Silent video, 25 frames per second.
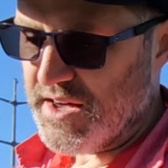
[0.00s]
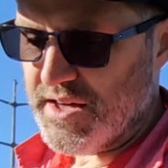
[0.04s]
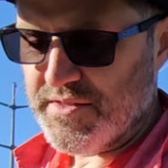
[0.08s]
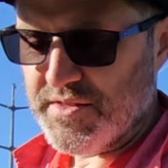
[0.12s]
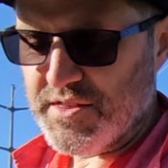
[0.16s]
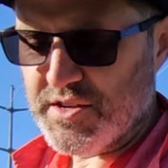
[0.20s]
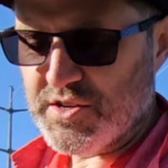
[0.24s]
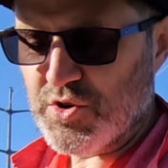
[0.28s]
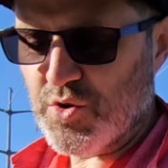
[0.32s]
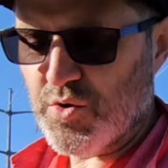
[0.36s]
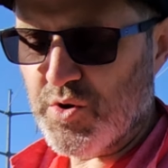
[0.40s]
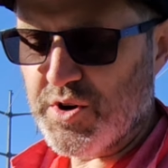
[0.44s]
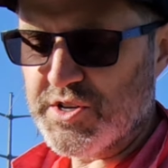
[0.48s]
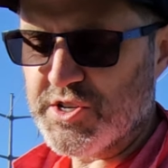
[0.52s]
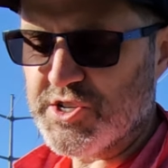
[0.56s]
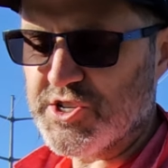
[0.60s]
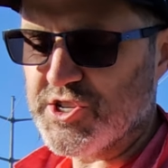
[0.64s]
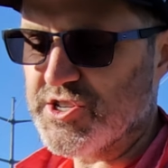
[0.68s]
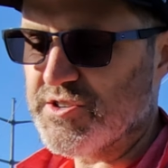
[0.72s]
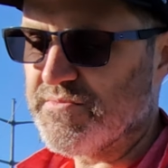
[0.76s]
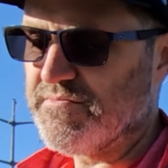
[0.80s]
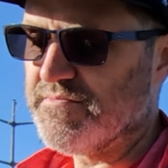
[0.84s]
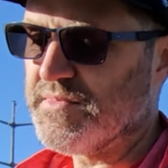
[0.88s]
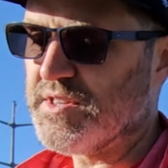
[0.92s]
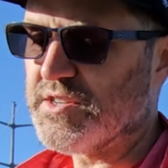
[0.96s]
The
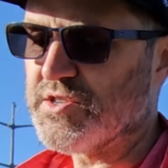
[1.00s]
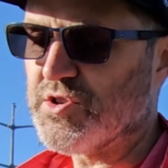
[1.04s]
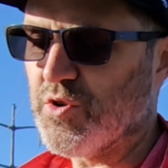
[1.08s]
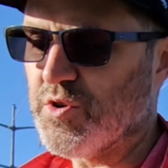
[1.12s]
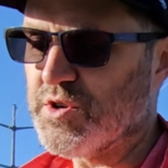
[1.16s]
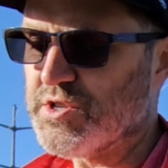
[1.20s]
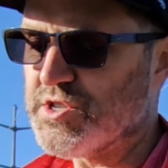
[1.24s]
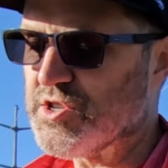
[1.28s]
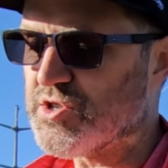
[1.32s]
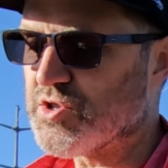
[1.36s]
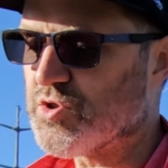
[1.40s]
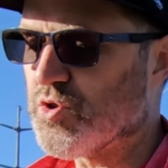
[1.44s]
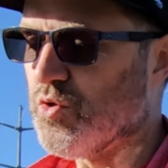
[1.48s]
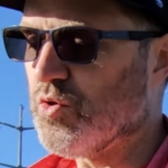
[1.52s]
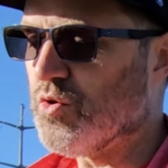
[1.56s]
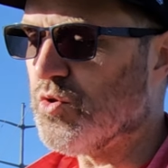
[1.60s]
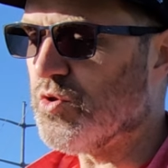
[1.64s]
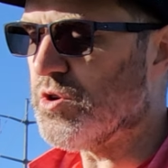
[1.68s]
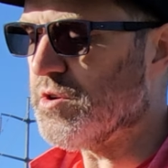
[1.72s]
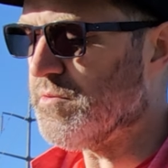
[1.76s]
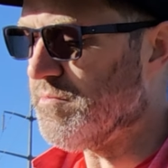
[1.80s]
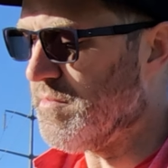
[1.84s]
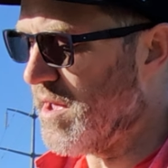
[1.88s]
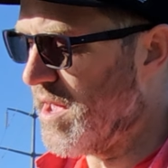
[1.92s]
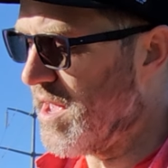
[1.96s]
torch is
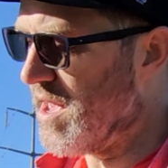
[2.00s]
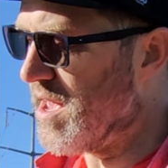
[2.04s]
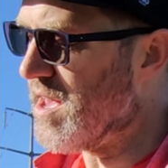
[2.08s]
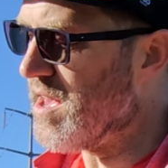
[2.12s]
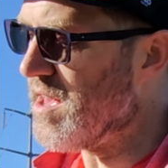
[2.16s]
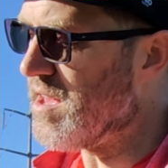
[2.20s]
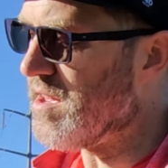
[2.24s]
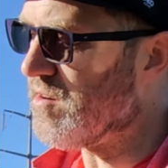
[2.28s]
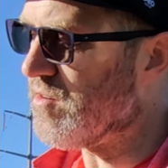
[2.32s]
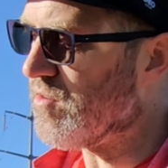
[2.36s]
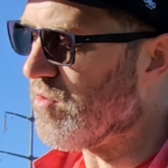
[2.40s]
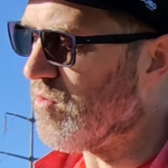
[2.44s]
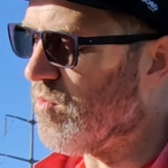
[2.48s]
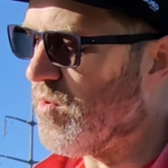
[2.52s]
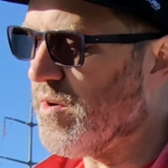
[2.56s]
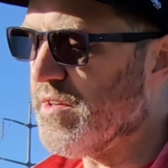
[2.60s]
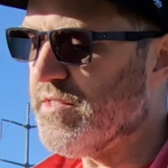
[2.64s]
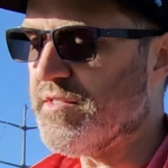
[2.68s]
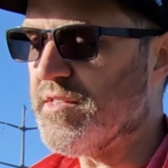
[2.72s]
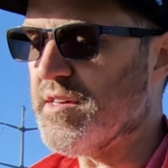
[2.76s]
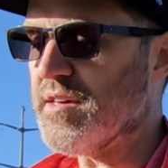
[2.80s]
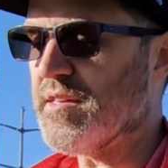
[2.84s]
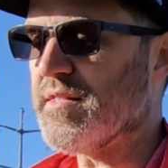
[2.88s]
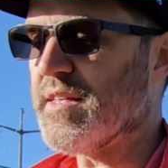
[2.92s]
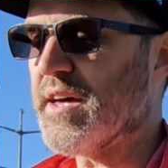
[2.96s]
cool, and one
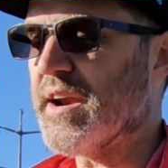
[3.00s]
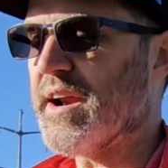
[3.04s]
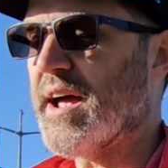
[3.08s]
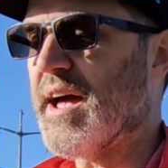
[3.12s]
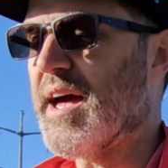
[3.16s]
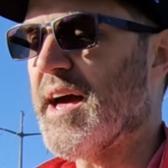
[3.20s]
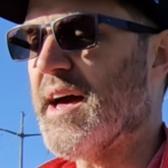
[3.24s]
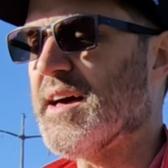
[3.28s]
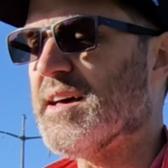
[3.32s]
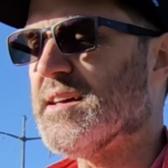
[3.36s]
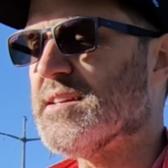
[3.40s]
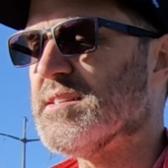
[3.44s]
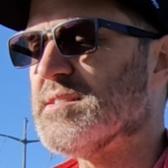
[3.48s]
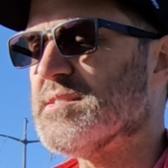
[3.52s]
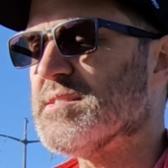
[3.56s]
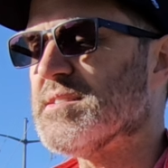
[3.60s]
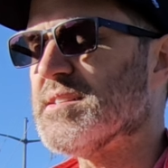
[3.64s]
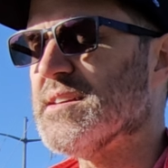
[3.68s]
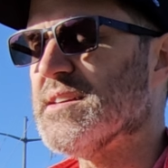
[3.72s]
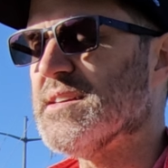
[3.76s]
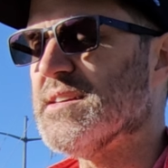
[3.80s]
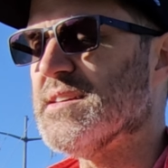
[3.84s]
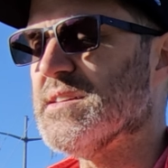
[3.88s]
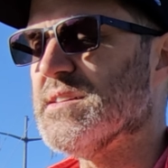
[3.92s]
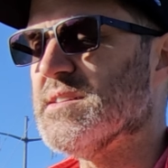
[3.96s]
thing that it has
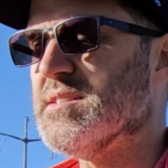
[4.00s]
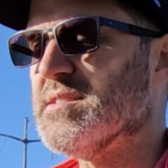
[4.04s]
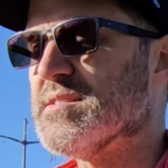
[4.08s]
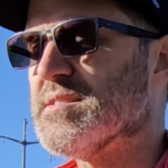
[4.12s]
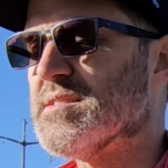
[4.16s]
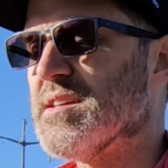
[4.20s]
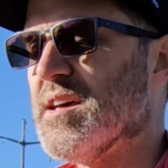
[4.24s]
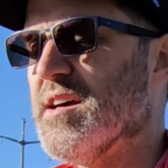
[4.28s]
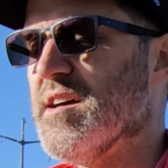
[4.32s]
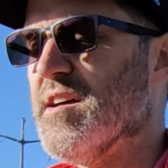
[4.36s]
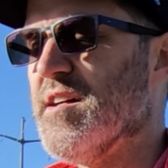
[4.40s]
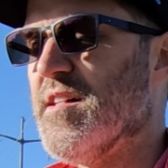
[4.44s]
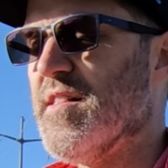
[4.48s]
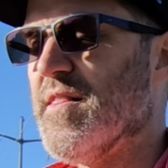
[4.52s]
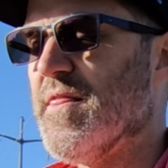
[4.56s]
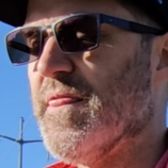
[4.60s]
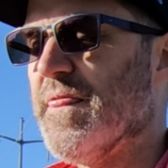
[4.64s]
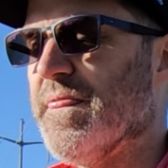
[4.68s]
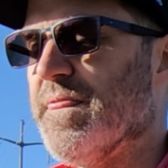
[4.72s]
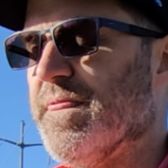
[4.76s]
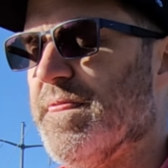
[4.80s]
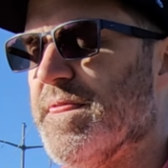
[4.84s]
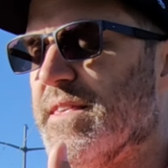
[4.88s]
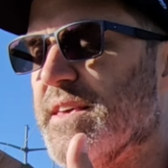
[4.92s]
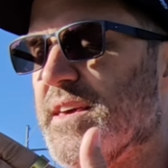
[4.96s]
is
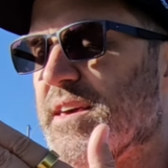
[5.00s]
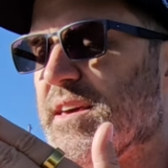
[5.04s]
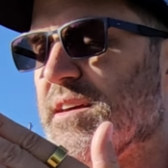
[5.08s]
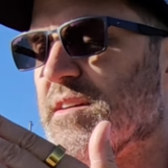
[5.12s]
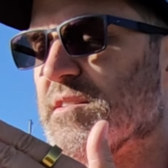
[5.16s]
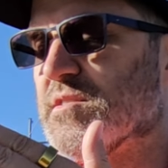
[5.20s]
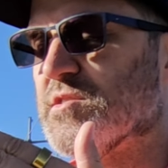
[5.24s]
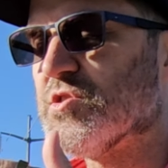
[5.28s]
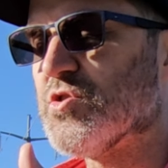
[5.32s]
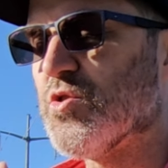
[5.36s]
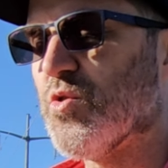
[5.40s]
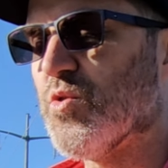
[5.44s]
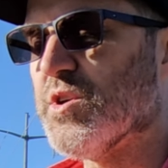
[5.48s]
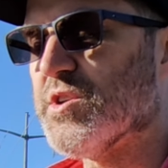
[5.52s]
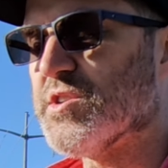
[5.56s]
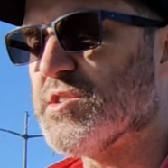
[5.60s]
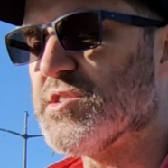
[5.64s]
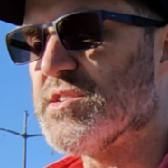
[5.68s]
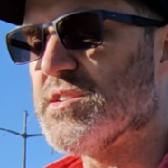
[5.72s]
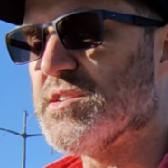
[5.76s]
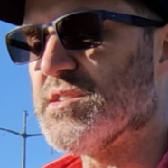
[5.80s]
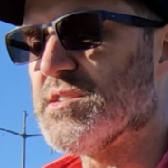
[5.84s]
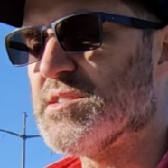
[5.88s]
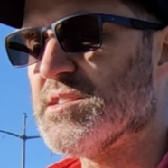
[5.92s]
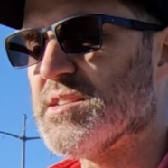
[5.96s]
the torch
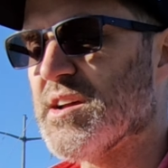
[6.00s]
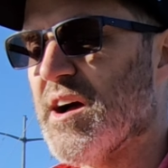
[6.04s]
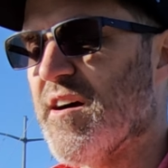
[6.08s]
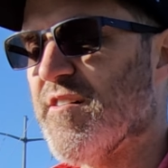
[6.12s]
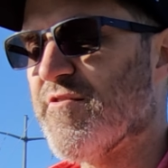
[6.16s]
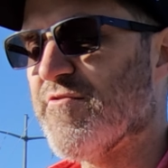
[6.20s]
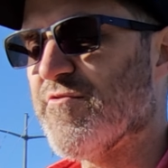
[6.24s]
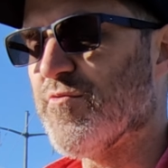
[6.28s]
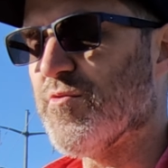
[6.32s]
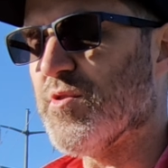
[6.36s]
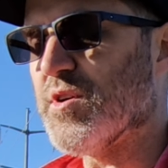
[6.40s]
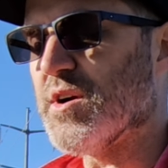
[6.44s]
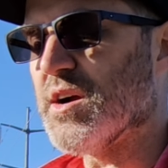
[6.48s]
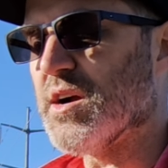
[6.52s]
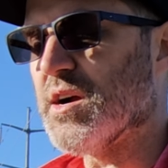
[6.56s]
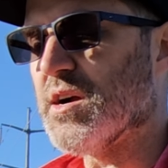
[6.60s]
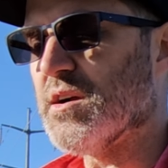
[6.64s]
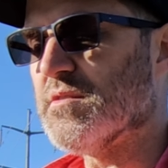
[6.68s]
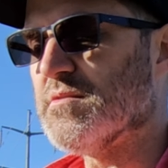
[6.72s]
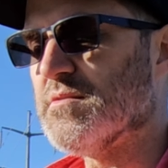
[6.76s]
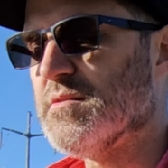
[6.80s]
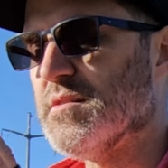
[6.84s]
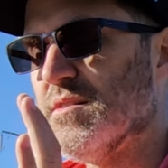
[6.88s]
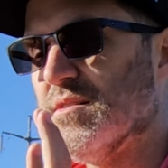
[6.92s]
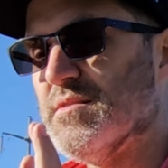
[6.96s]

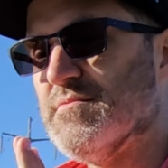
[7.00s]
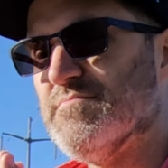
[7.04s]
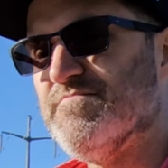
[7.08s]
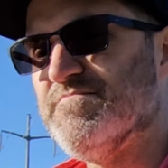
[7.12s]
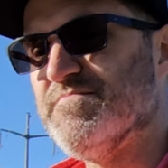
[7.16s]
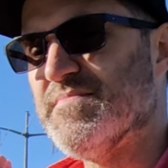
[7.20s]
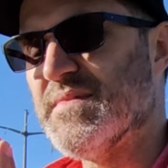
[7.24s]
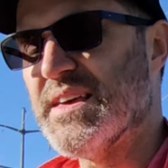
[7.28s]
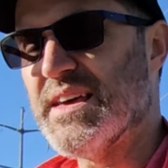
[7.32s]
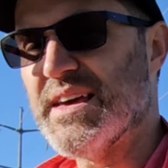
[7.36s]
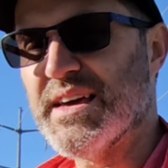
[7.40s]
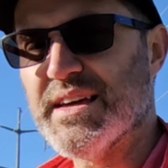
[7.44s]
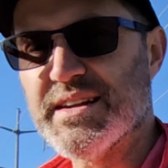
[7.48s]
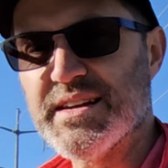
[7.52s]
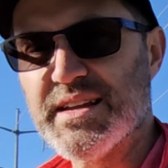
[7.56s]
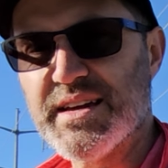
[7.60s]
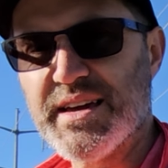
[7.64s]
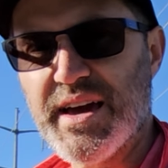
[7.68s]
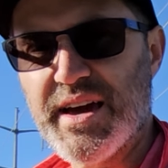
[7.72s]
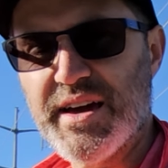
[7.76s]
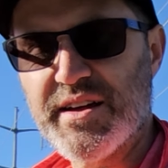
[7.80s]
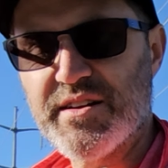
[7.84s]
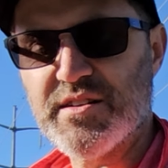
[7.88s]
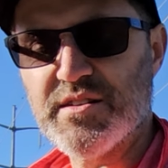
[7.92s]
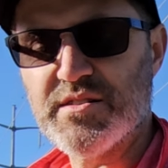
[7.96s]
software
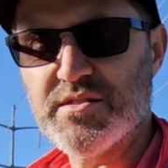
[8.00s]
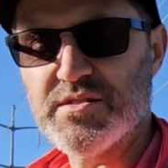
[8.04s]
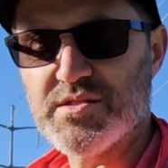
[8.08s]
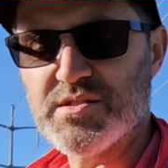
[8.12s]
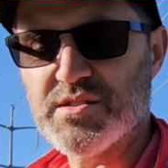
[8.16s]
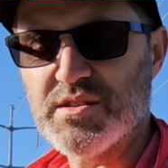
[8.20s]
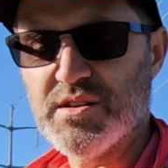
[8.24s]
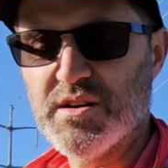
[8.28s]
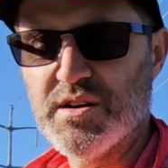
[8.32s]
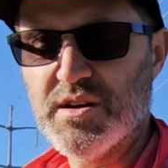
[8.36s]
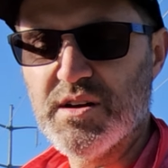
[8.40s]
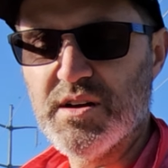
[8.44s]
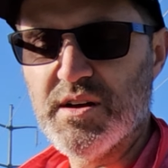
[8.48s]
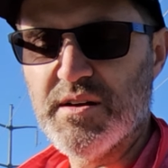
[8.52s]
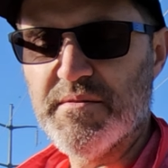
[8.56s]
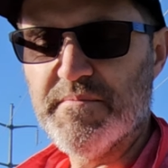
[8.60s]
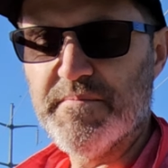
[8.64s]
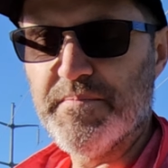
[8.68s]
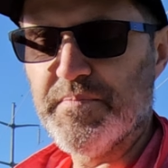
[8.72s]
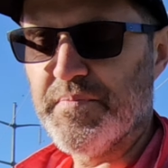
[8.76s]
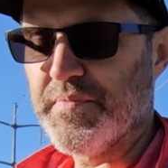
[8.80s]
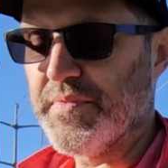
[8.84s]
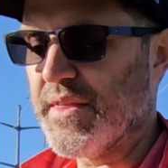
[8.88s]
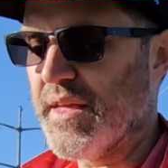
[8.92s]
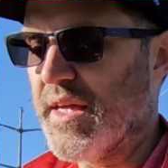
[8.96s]
indicators,
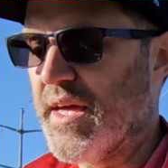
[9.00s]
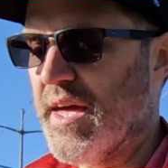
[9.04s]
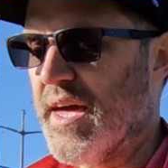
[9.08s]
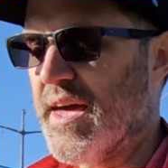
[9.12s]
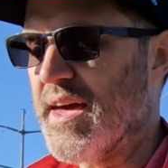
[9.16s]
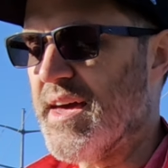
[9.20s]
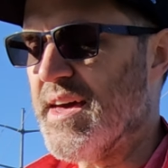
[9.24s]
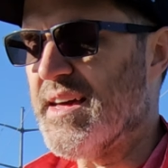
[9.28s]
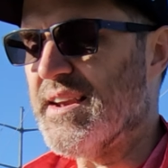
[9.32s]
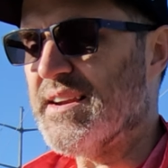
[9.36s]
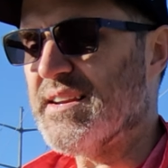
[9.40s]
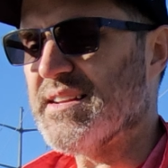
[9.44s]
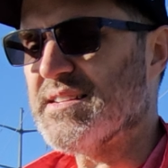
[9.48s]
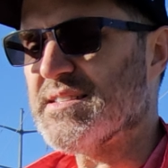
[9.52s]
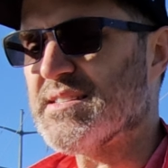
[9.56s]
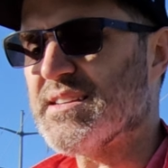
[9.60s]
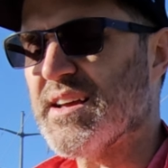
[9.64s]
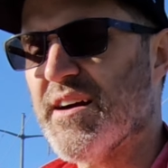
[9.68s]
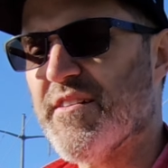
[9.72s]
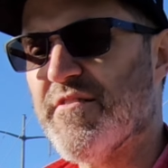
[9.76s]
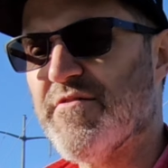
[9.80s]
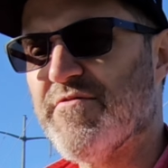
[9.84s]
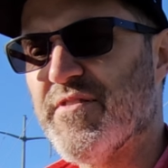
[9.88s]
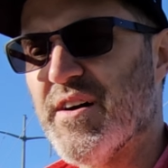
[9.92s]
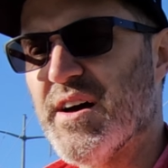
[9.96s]
and it's
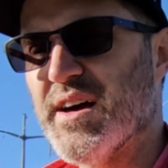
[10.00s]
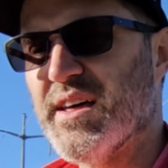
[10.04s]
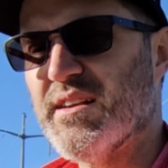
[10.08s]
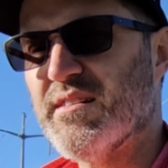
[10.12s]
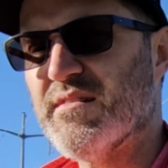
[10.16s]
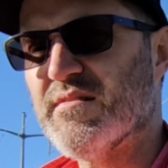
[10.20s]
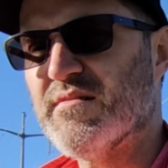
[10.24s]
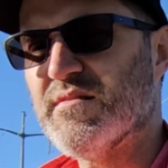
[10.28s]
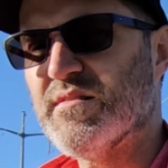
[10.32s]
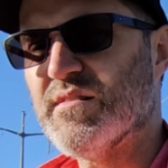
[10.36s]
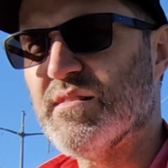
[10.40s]
kind of fun.